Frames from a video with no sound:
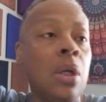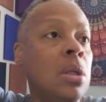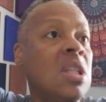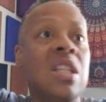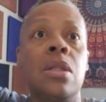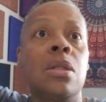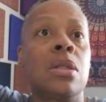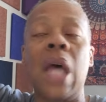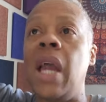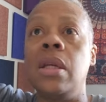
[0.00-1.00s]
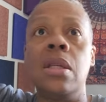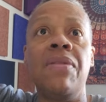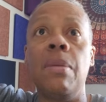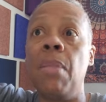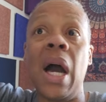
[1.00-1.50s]

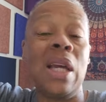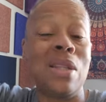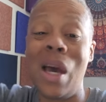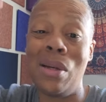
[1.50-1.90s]
scientific minds,